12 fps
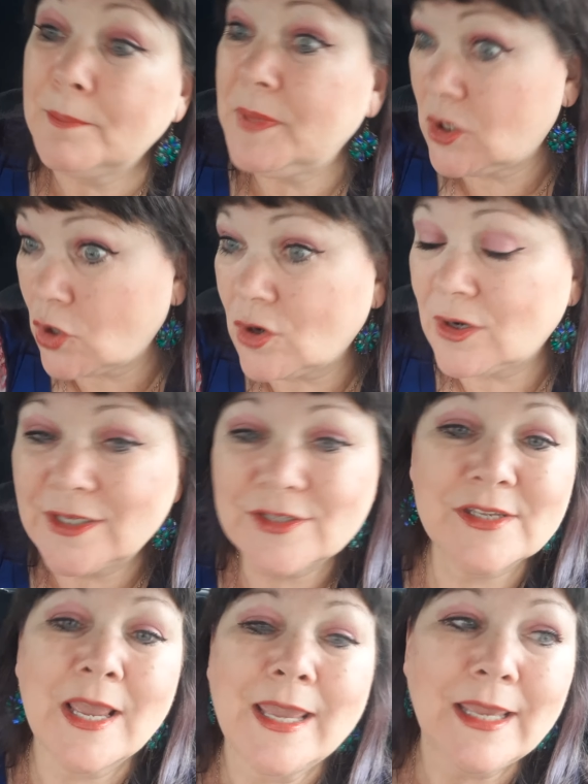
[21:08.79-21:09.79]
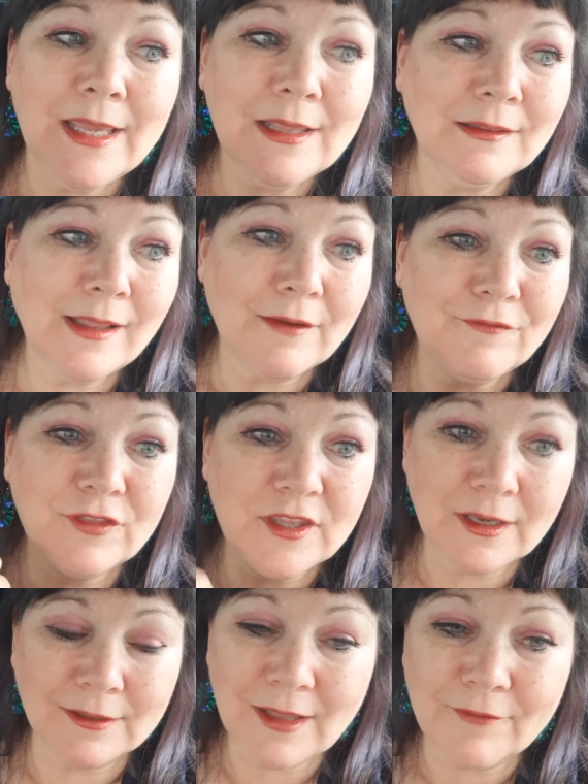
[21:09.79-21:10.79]
Because he left
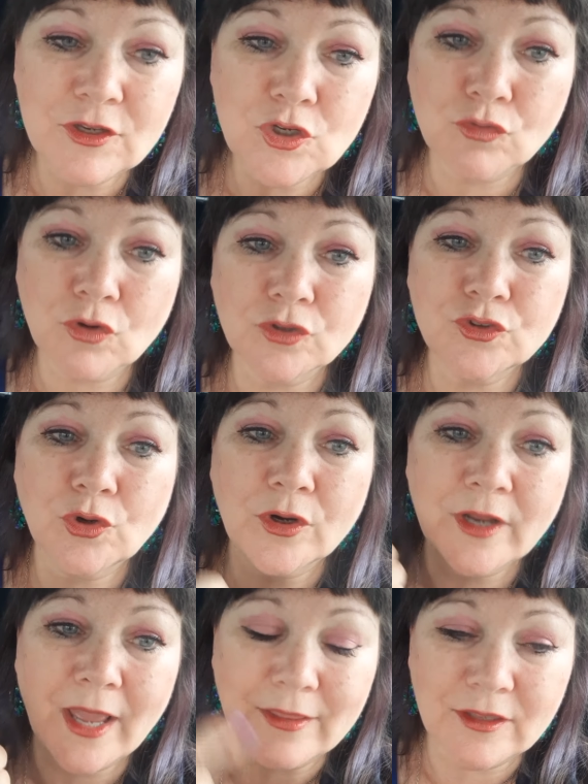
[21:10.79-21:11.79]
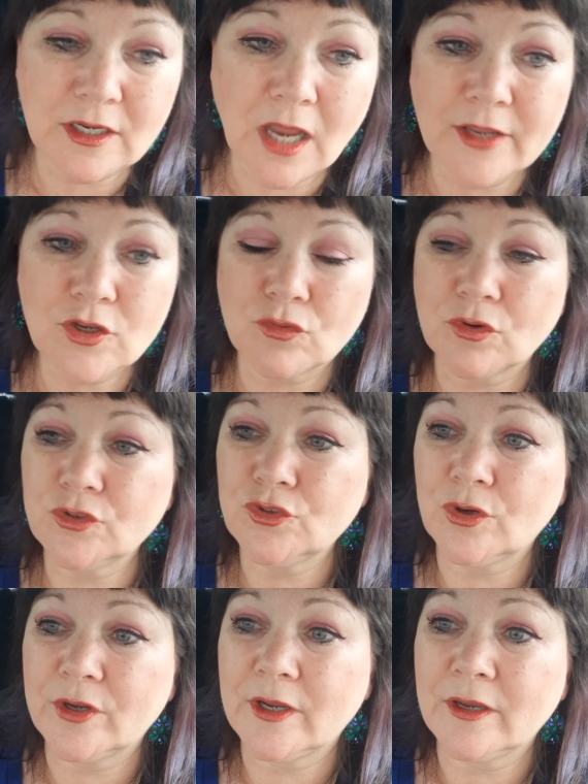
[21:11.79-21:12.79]
the 11-year-old daughter and the 9-year-old
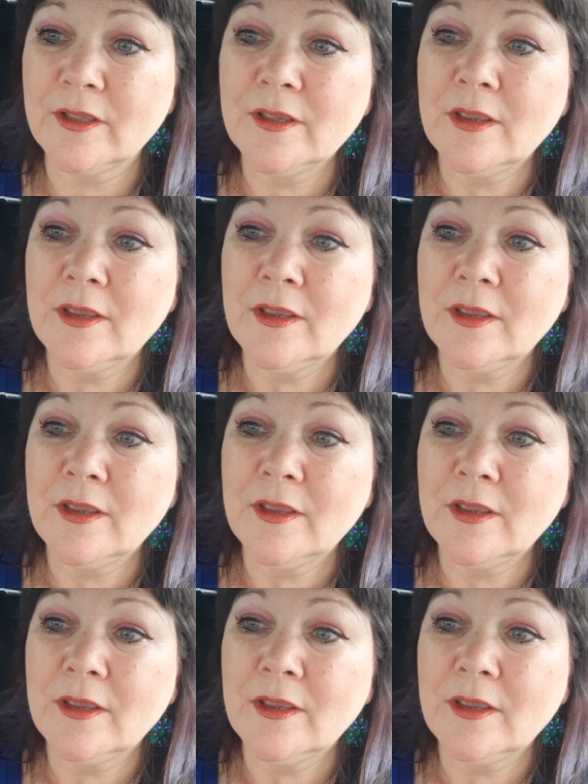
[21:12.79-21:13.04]
daughter